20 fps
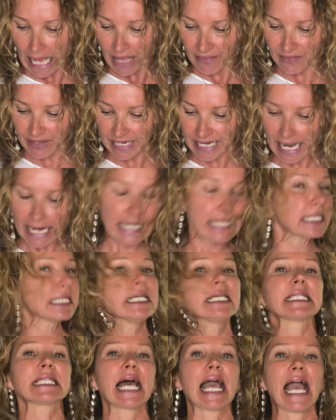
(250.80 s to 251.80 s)
The next
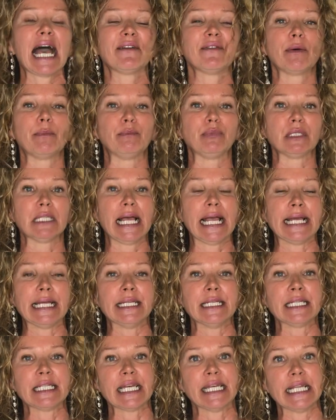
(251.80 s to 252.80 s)
is I have a
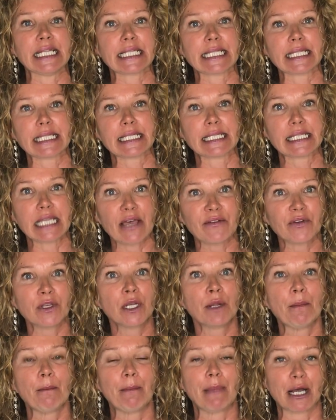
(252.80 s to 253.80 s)
blend, and it's a
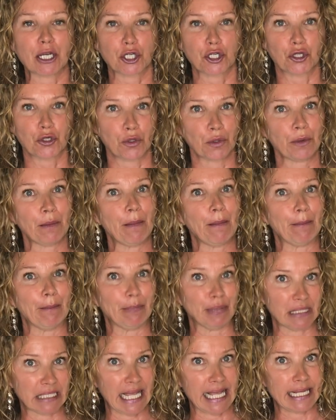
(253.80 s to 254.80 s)
7 mushroom
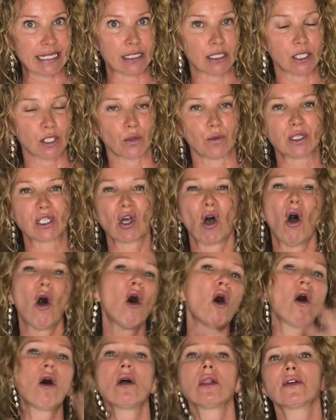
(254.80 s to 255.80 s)
blend. So it's
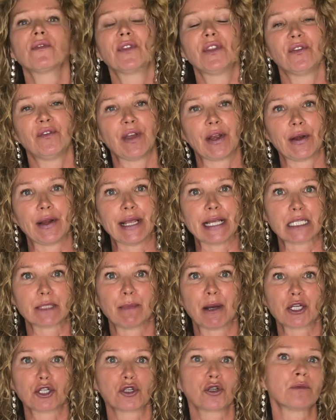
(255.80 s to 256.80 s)
all of the various
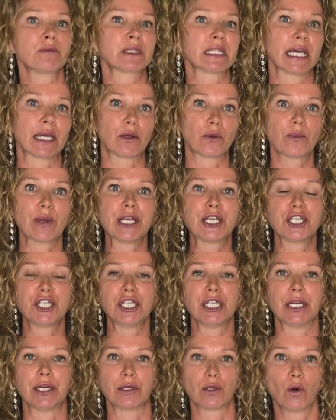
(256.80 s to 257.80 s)
mushrooms like
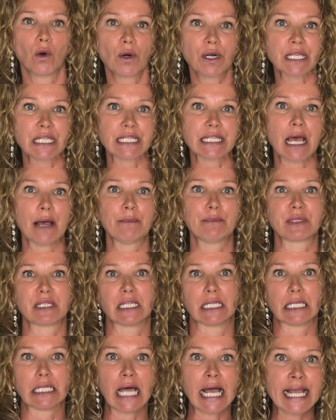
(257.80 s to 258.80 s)
reishi and cordyceps
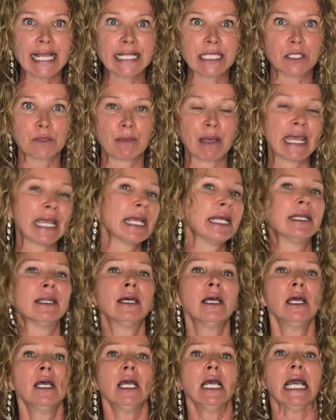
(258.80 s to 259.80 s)
and lion's
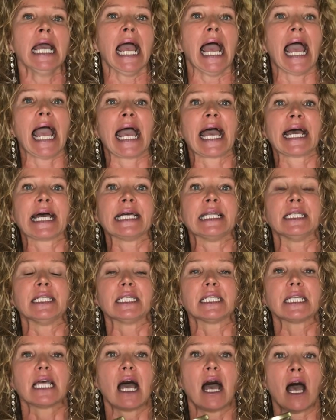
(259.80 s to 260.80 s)
mane,
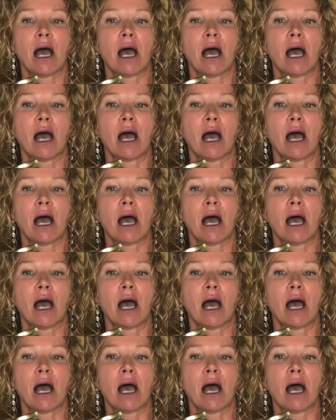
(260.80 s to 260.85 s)
and